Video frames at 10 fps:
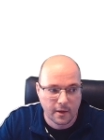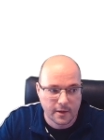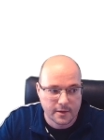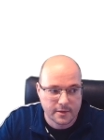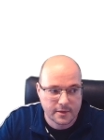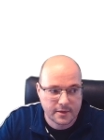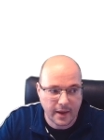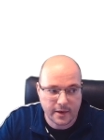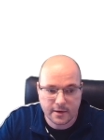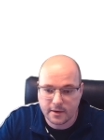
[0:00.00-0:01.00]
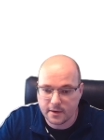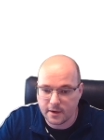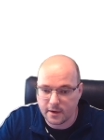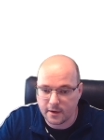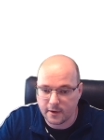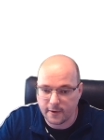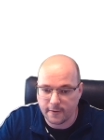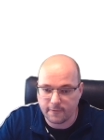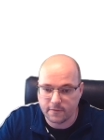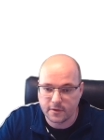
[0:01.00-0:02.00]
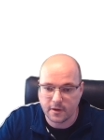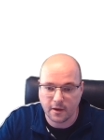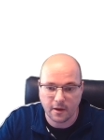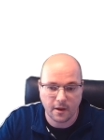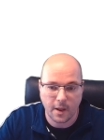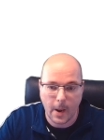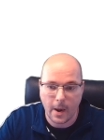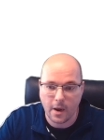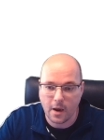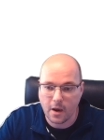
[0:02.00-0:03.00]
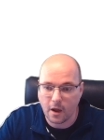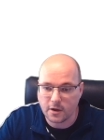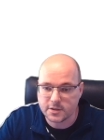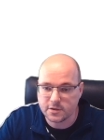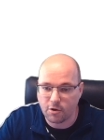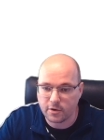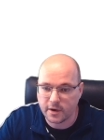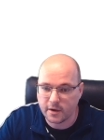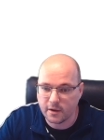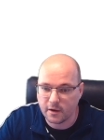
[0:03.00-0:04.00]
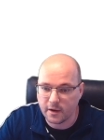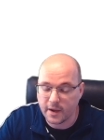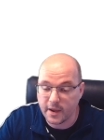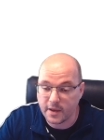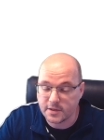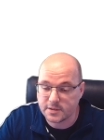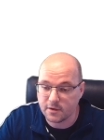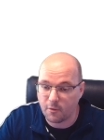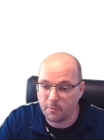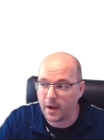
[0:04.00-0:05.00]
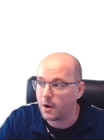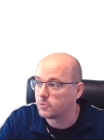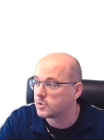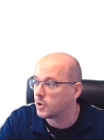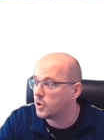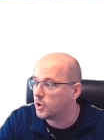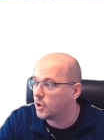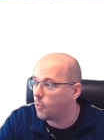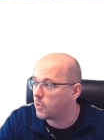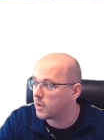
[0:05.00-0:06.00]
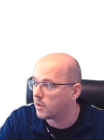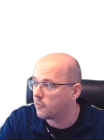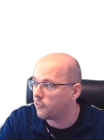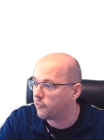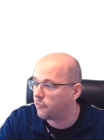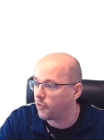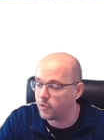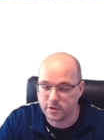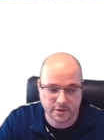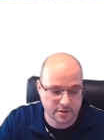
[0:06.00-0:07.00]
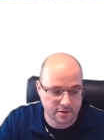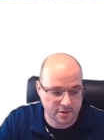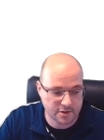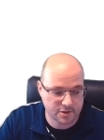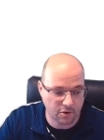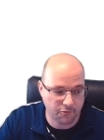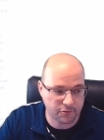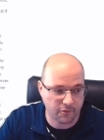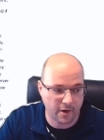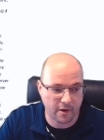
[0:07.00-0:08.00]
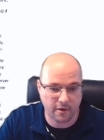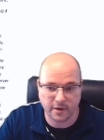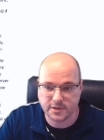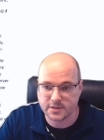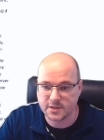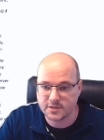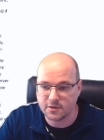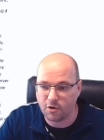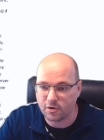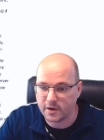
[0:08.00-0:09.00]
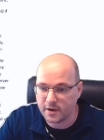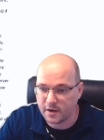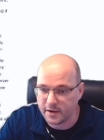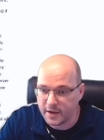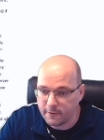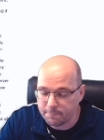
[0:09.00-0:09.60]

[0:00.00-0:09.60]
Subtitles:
Then the last article is about local first software. It's this article here.